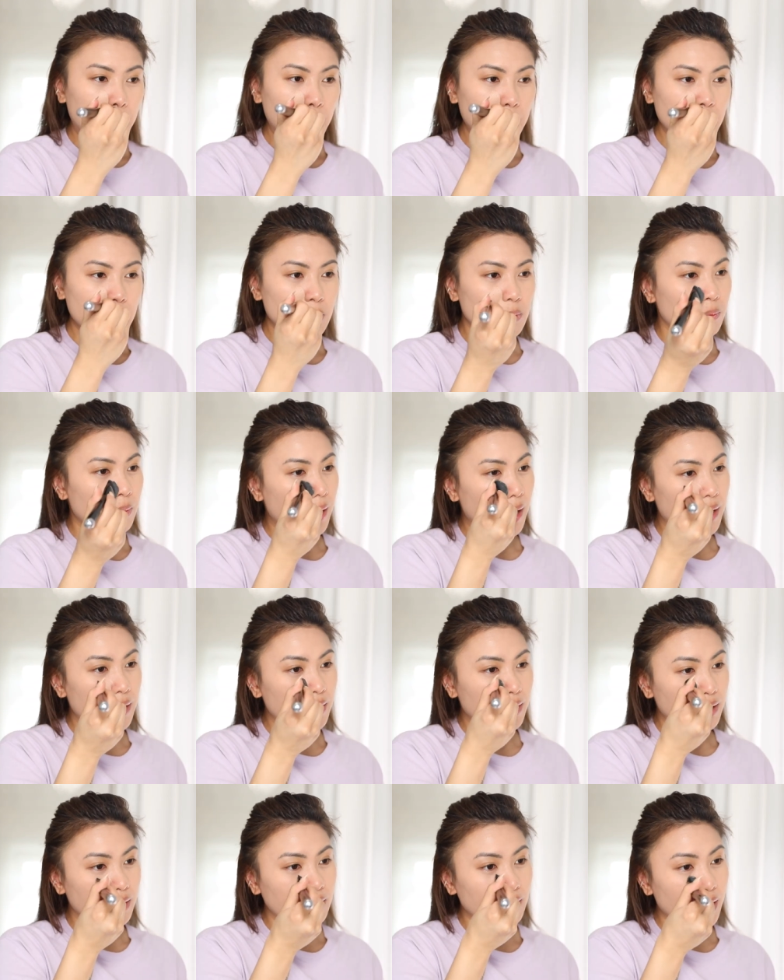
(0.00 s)
This way
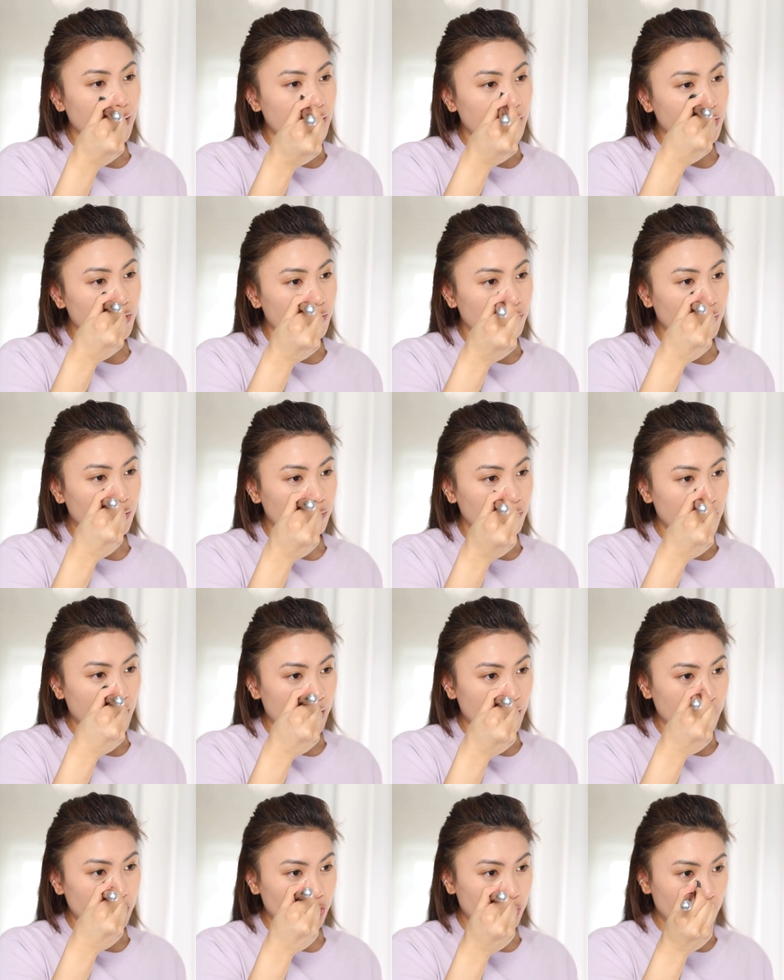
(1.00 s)
you can layer your
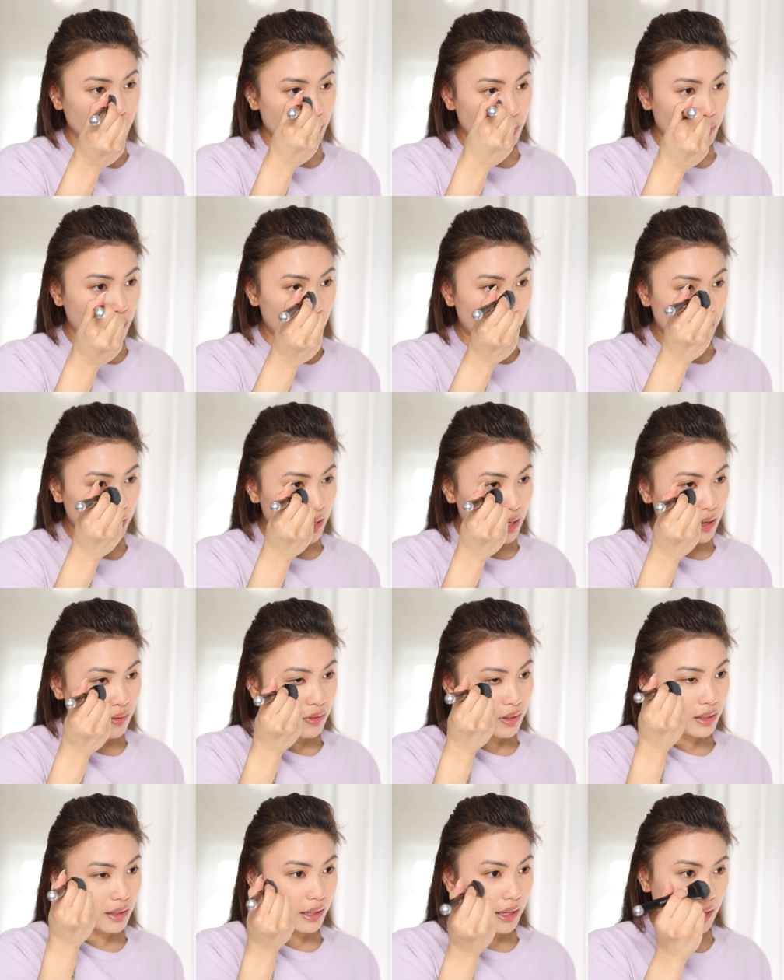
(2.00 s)
foundation more
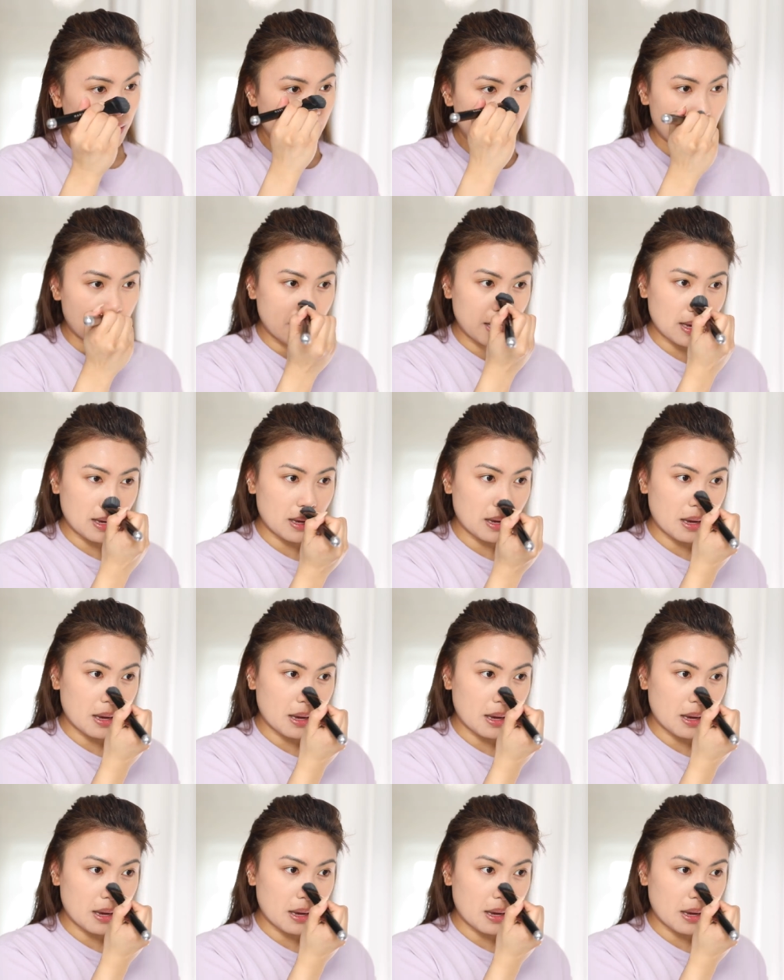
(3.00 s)
evenly